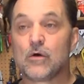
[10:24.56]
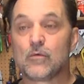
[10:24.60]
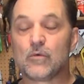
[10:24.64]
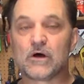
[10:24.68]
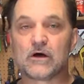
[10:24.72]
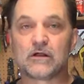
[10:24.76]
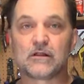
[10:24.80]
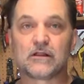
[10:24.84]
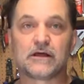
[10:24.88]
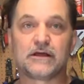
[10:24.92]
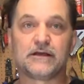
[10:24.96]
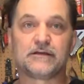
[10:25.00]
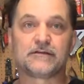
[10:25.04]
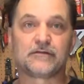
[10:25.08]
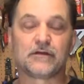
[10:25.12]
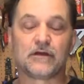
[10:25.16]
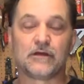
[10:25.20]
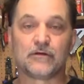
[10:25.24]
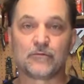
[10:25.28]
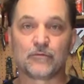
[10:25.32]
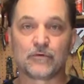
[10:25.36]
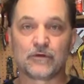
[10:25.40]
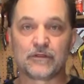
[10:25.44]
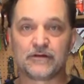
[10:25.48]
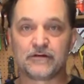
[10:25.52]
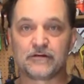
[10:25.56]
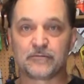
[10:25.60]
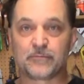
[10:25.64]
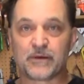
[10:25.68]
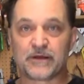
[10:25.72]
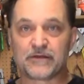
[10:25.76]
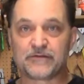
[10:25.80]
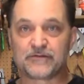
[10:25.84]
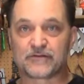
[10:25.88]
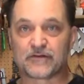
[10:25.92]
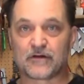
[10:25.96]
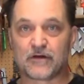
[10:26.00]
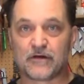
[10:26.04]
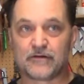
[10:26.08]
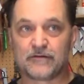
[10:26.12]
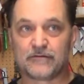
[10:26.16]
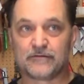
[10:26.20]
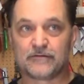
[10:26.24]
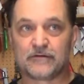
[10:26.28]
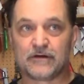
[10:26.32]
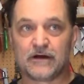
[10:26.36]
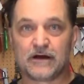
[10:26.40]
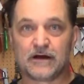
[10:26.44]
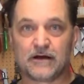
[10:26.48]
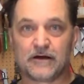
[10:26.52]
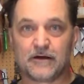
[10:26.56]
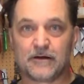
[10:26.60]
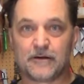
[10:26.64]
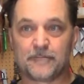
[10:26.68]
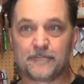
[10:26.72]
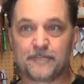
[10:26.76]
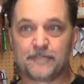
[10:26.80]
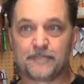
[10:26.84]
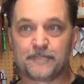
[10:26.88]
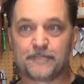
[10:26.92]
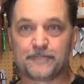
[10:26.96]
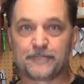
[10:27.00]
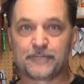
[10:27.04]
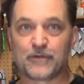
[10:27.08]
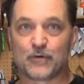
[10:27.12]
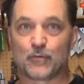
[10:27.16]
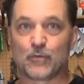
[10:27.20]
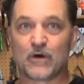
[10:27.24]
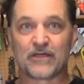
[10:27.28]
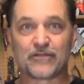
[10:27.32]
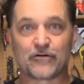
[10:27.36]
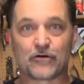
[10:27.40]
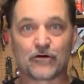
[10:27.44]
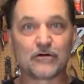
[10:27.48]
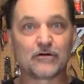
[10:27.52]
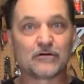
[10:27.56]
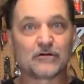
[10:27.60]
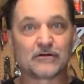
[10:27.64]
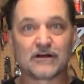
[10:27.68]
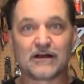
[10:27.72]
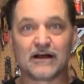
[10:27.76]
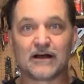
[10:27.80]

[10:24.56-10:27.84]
Well, it really depends on the weather.